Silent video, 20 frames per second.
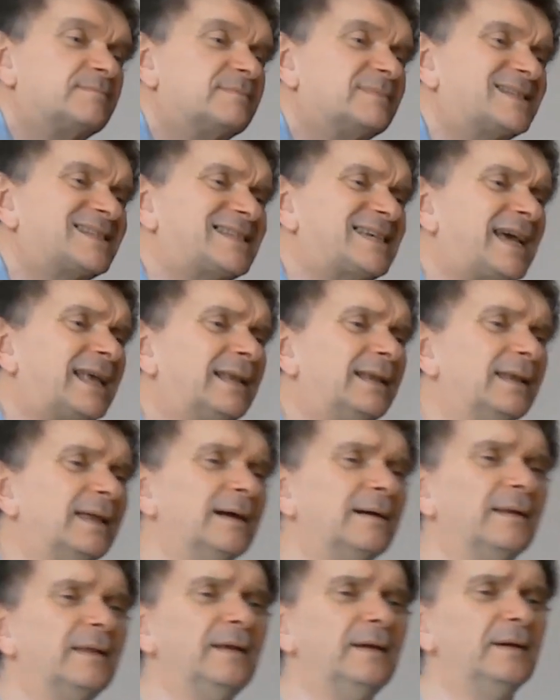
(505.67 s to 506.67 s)
saddle
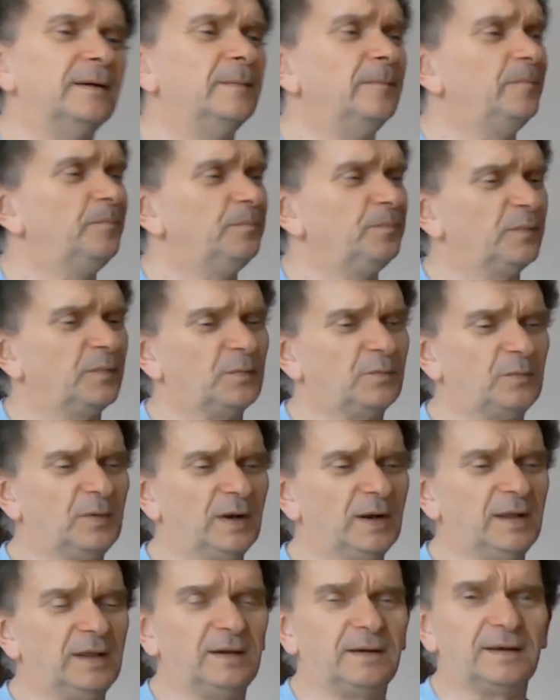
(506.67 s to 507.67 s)
down here
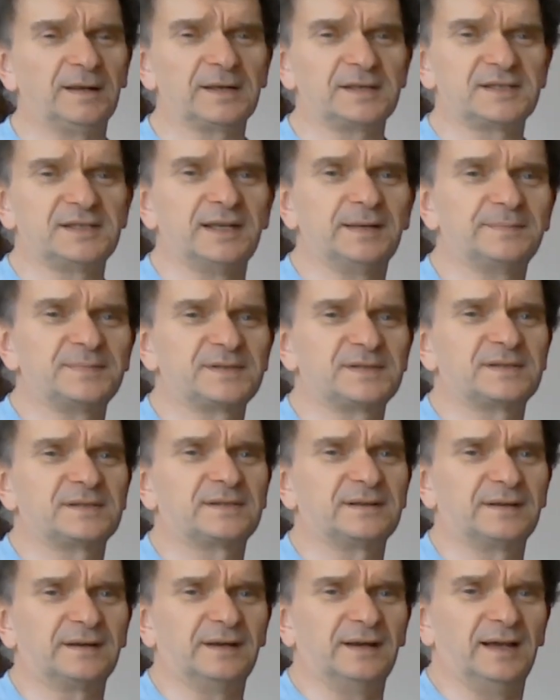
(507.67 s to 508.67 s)
really only
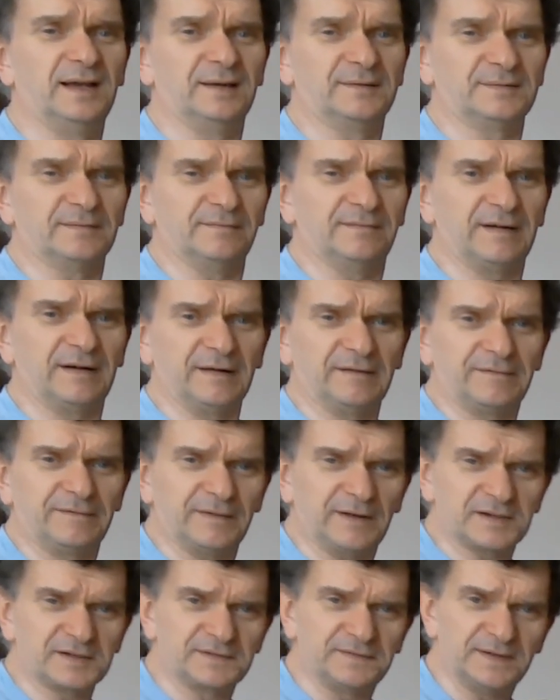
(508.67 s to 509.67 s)
accepts some very
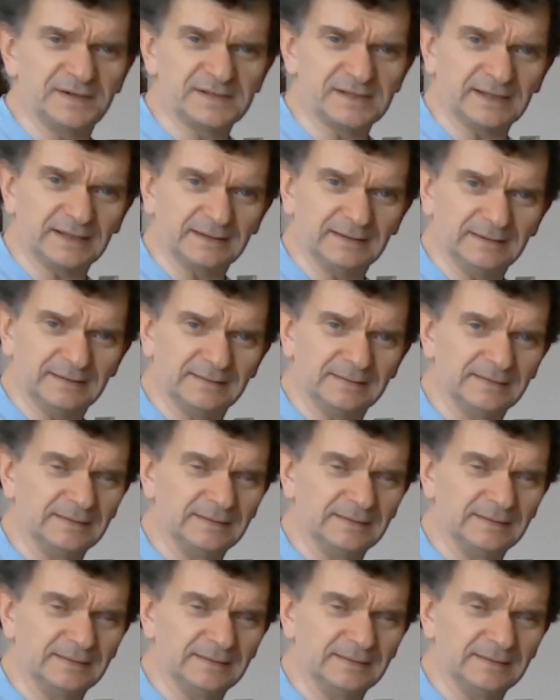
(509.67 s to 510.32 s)
flush fitting